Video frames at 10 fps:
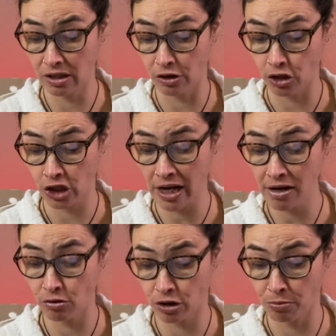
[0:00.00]
your
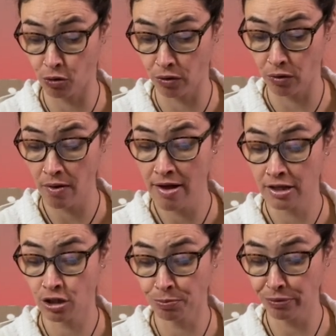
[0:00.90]
shadow tomorrow,
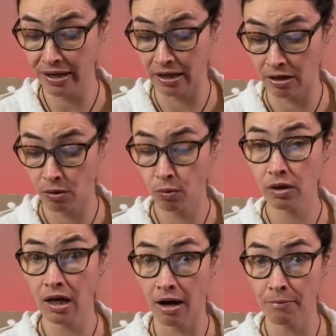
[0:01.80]
spring will
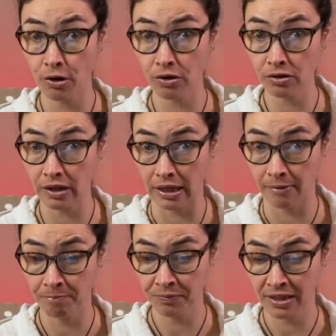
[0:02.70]
come early.
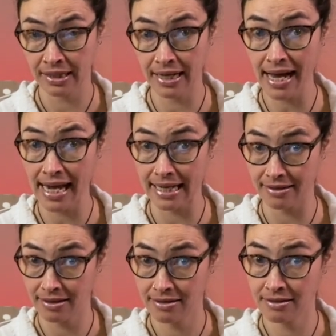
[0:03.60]
Got it,
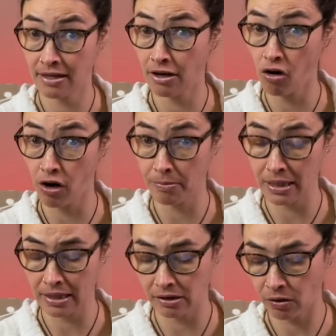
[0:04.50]
said
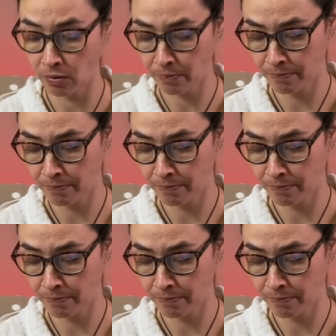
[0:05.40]
Armadillo.